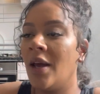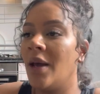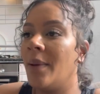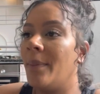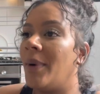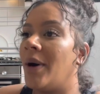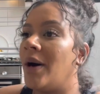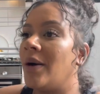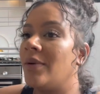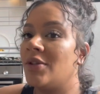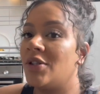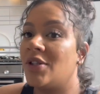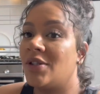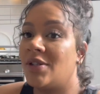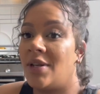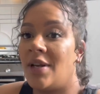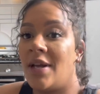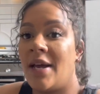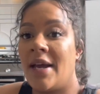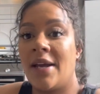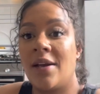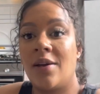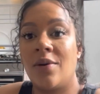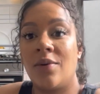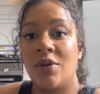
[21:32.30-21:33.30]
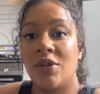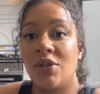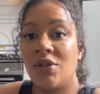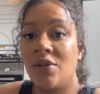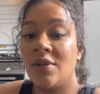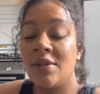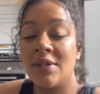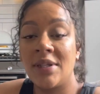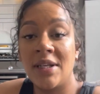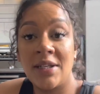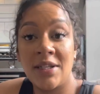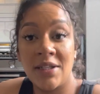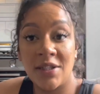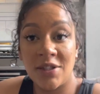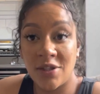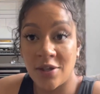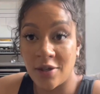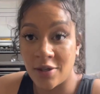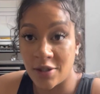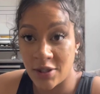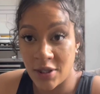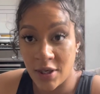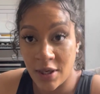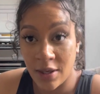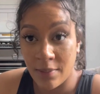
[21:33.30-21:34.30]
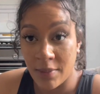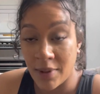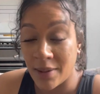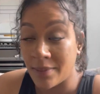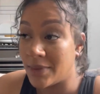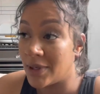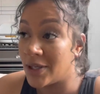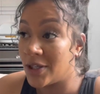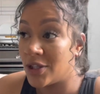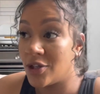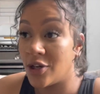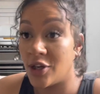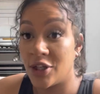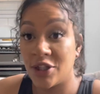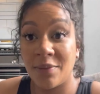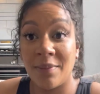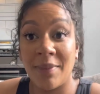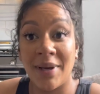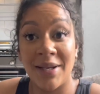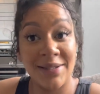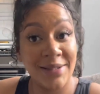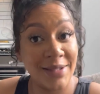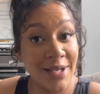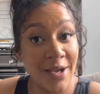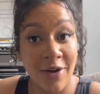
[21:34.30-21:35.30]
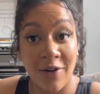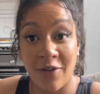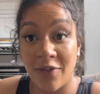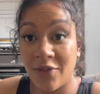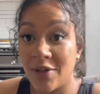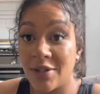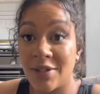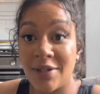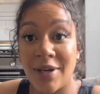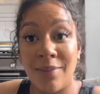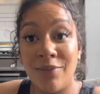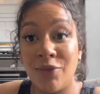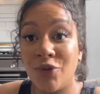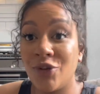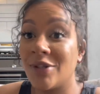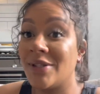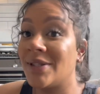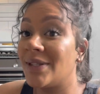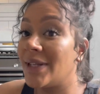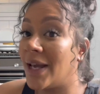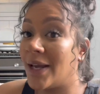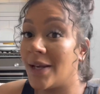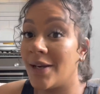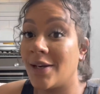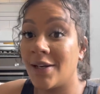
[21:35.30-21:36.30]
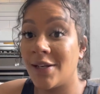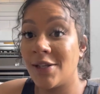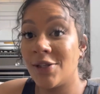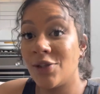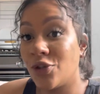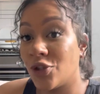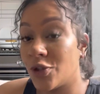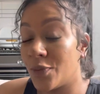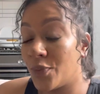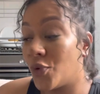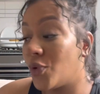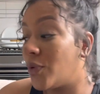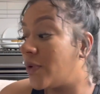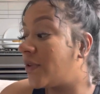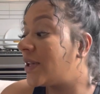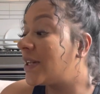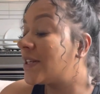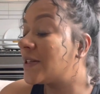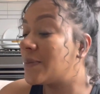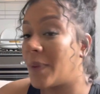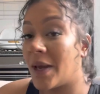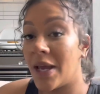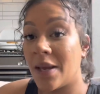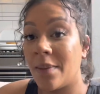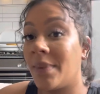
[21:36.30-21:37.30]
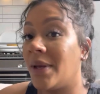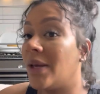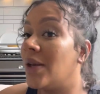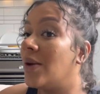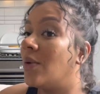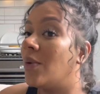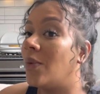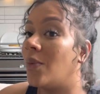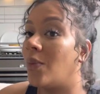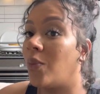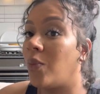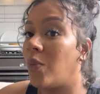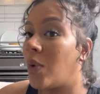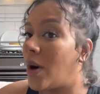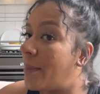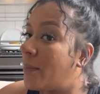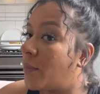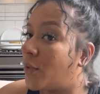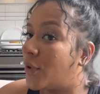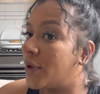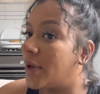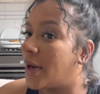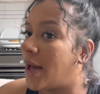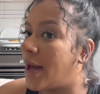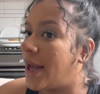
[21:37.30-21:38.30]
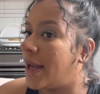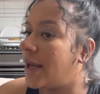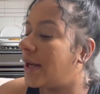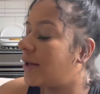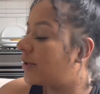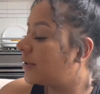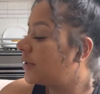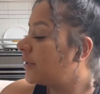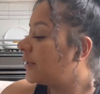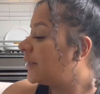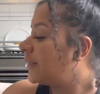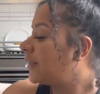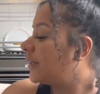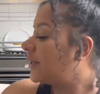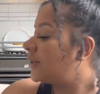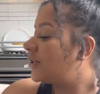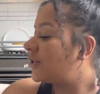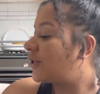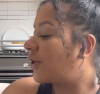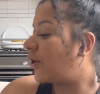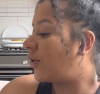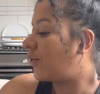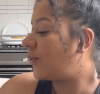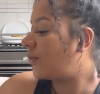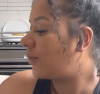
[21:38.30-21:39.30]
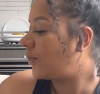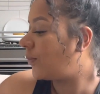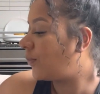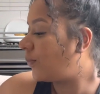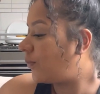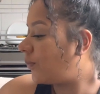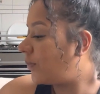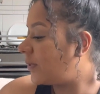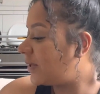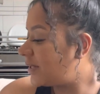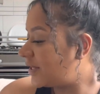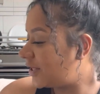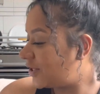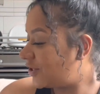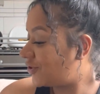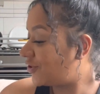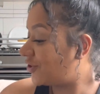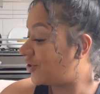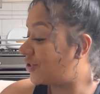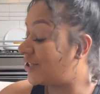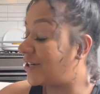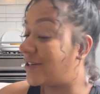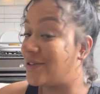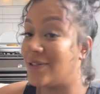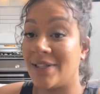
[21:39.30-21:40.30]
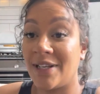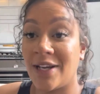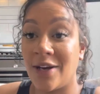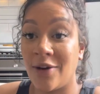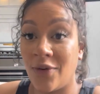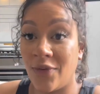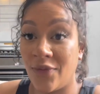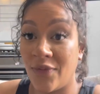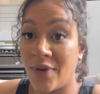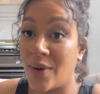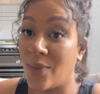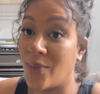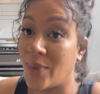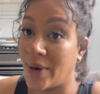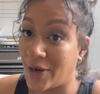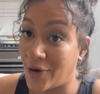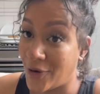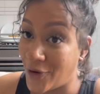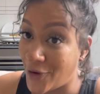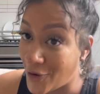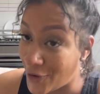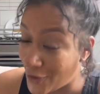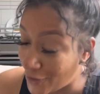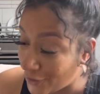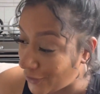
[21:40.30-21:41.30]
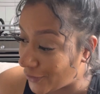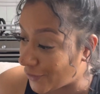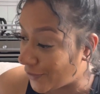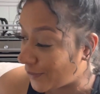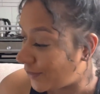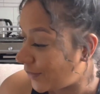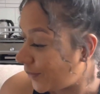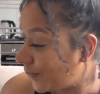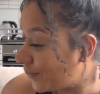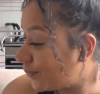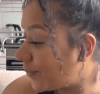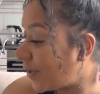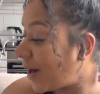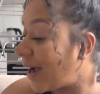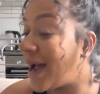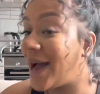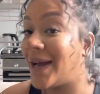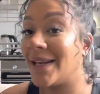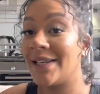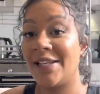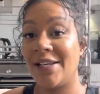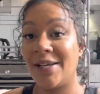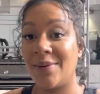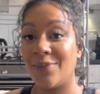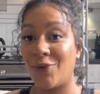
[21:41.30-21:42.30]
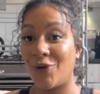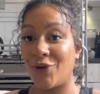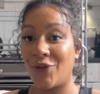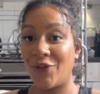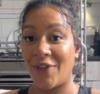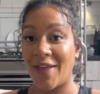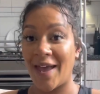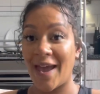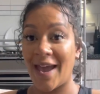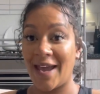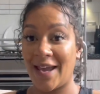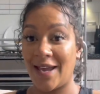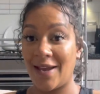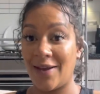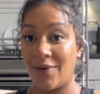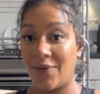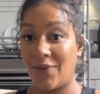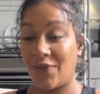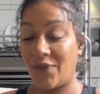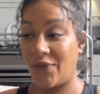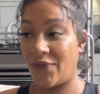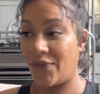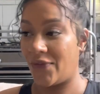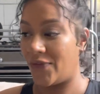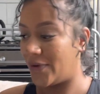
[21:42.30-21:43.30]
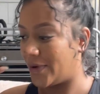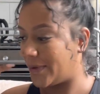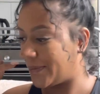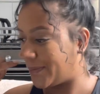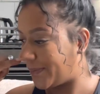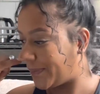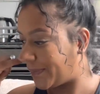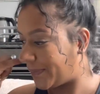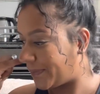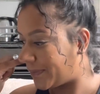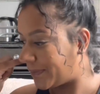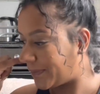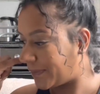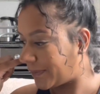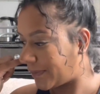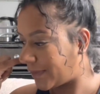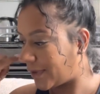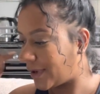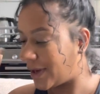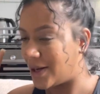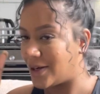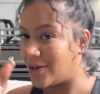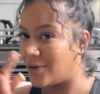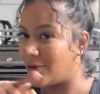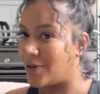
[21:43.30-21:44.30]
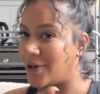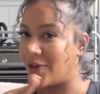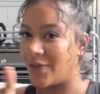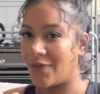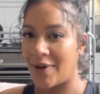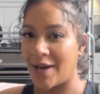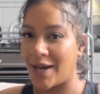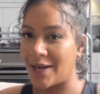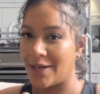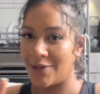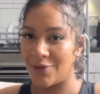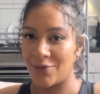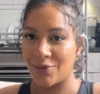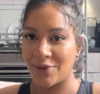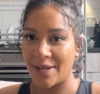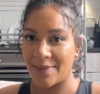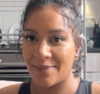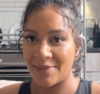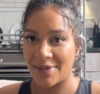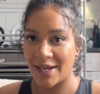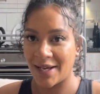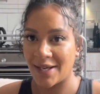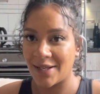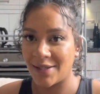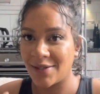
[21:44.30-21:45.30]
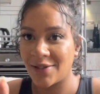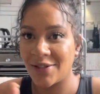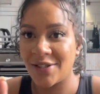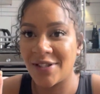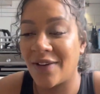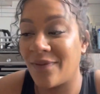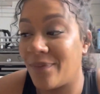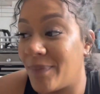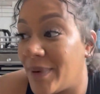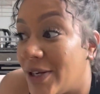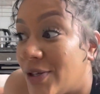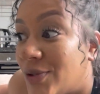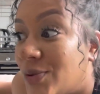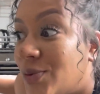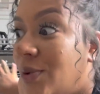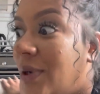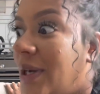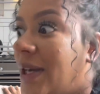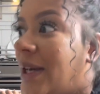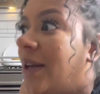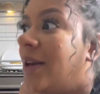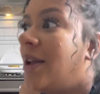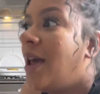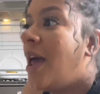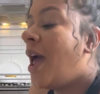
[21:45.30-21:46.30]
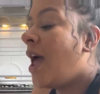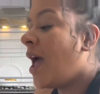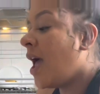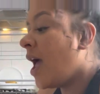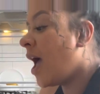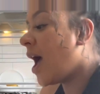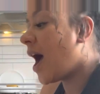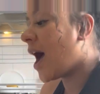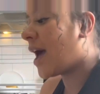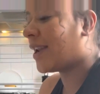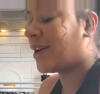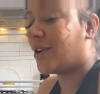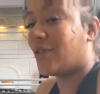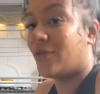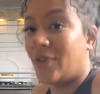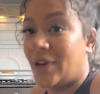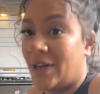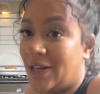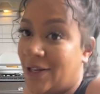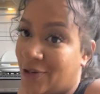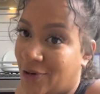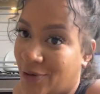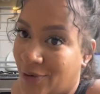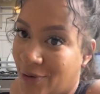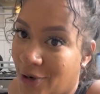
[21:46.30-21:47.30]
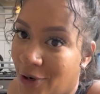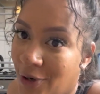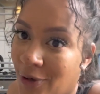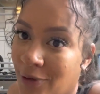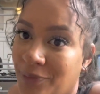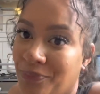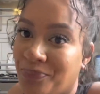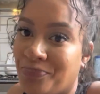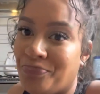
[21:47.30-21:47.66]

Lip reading: But I was just like, as soon as they discharge him, I'm discharging myself because I'm not staying in this hospital with this baby one more night. So we discharged ourselves and went home. But I had him on the 8th. I don't know if I added all them dates because I've been talking and I really don't know.